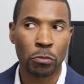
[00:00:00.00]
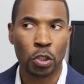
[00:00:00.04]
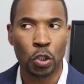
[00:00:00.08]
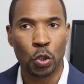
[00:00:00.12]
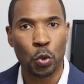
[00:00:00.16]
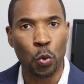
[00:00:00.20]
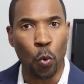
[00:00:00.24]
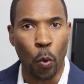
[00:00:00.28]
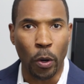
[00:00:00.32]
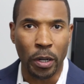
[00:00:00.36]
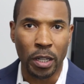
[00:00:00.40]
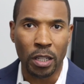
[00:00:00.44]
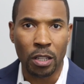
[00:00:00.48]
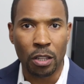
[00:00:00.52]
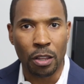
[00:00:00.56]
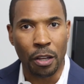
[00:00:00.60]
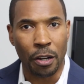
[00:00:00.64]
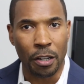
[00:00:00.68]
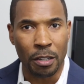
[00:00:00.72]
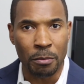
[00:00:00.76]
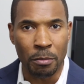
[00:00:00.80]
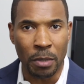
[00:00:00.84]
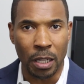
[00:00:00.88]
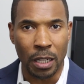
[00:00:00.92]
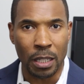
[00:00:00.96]
20 to
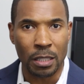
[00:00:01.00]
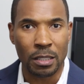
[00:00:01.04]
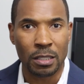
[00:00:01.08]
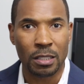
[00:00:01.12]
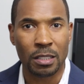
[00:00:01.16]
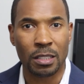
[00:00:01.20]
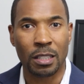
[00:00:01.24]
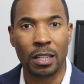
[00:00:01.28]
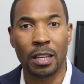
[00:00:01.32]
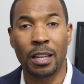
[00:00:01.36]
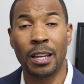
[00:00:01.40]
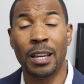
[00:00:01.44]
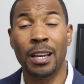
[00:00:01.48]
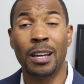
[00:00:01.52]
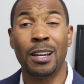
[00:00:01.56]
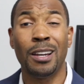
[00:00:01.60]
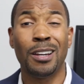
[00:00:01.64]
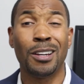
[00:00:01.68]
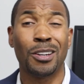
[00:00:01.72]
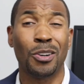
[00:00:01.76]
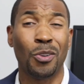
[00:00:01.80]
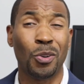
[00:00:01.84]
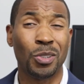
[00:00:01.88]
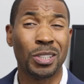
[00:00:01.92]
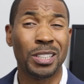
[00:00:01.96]
30 minutes.
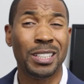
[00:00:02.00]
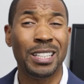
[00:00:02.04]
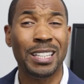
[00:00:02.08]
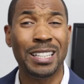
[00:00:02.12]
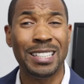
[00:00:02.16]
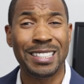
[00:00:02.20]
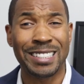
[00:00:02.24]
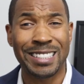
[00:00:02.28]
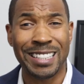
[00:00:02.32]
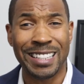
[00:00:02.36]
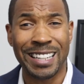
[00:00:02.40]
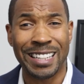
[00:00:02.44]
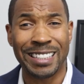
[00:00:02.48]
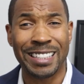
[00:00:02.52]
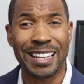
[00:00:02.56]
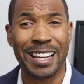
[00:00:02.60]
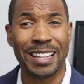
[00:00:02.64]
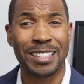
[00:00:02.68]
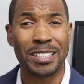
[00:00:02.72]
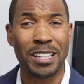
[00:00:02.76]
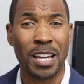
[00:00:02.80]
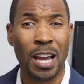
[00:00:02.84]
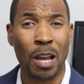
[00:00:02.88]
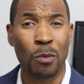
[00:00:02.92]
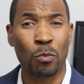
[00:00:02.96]
Going to DC at
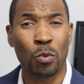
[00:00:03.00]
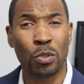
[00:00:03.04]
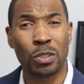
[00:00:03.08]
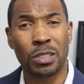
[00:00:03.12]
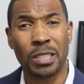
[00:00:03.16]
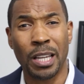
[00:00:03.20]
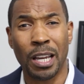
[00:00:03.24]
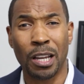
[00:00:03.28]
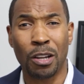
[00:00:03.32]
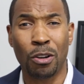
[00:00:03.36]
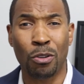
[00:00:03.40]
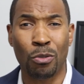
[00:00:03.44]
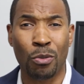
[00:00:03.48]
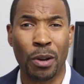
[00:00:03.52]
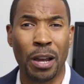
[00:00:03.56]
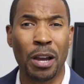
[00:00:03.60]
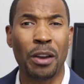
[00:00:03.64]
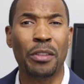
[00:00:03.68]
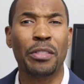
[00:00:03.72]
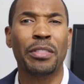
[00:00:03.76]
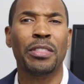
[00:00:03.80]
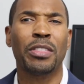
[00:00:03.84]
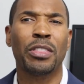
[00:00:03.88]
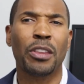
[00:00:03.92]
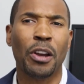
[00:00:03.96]
that time will take
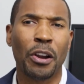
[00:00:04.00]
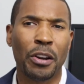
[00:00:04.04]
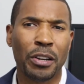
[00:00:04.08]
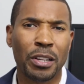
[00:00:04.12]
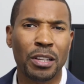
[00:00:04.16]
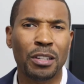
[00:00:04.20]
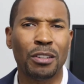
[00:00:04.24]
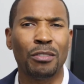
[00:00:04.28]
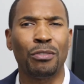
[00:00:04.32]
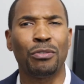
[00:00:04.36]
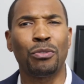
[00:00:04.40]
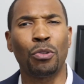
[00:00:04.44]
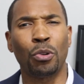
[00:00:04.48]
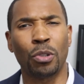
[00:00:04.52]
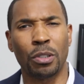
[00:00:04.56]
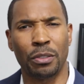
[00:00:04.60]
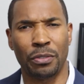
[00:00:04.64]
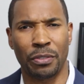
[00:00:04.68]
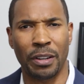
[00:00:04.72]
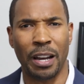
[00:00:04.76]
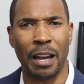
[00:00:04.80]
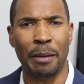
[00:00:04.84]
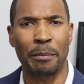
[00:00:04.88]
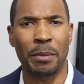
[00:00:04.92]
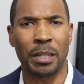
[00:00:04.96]
around 30 to
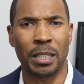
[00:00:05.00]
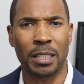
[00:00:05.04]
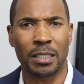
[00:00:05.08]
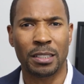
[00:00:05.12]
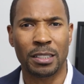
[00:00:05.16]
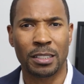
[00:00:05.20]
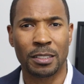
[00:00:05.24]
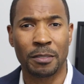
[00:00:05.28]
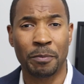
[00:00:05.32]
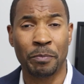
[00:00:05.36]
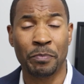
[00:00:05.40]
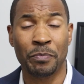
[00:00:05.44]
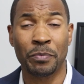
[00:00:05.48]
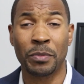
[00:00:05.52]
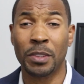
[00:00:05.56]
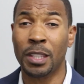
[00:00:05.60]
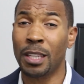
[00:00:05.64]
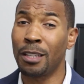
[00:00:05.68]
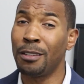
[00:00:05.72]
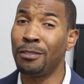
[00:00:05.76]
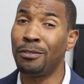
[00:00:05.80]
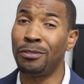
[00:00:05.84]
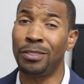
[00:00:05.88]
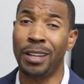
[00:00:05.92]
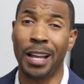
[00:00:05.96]
45 minutes.
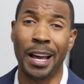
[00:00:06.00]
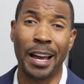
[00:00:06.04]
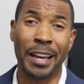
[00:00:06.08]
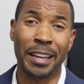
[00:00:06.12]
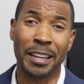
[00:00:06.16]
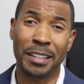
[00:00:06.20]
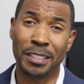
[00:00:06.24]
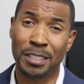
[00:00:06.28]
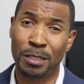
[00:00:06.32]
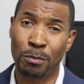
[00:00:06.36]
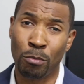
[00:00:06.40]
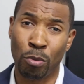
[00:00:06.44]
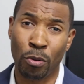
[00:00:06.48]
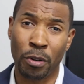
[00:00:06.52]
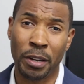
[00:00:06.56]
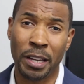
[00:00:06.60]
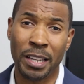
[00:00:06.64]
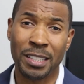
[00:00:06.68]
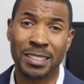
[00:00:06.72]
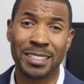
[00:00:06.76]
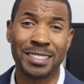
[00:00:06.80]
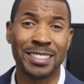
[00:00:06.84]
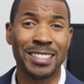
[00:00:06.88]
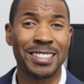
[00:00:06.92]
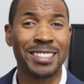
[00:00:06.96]
Flying is a
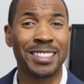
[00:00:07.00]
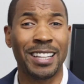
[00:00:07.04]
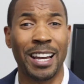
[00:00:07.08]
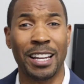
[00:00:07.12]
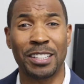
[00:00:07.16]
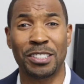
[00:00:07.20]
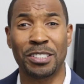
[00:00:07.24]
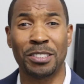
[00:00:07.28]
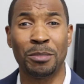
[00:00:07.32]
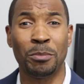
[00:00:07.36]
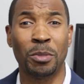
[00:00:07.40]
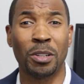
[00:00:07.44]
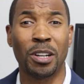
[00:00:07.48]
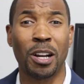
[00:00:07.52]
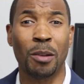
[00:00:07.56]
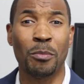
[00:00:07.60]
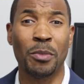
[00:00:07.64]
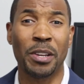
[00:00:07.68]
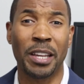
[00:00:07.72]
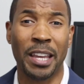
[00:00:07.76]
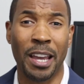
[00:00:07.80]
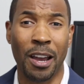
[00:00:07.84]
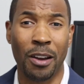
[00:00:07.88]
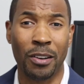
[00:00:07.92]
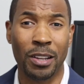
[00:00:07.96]
breeze in this section of
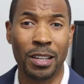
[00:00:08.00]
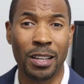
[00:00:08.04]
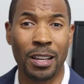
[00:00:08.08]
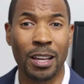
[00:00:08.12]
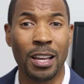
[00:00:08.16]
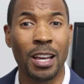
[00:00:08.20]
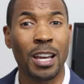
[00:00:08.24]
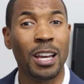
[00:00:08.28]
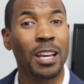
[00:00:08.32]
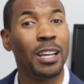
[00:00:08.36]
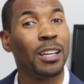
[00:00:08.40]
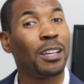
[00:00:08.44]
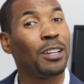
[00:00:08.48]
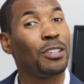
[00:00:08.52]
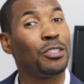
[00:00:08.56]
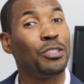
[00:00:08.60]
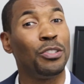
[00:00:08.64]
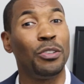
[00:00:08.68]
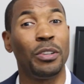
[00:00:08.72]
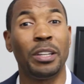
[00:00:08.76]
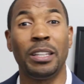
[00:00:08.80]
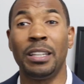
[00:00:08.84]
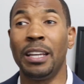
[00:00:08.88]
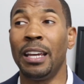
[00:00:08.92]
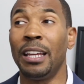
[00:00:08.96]
Montgomery County because
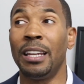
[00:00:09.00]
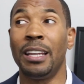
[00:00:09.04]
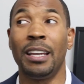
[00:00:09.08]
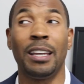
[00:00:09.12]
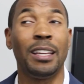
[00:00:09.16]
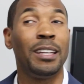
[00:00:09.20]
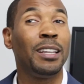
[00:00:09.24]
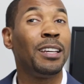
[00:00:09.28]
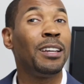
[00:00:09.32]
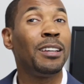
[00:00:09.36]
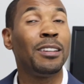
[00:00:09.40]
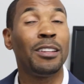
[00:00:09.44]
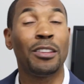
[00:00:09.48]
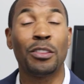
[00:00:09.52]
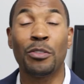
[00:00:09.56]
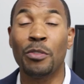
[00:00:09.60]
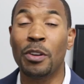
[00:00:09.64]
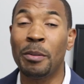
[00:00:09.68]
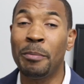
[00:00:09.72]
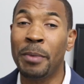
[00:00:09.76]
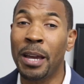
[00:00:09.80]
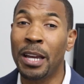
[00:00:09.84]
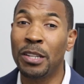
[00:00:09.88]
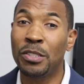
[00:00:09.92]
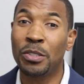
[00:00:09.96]
you can hit any of the
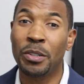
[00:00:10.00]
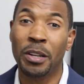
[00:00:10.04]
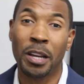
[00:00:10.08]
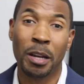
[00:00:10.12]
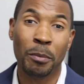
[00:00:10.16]
three major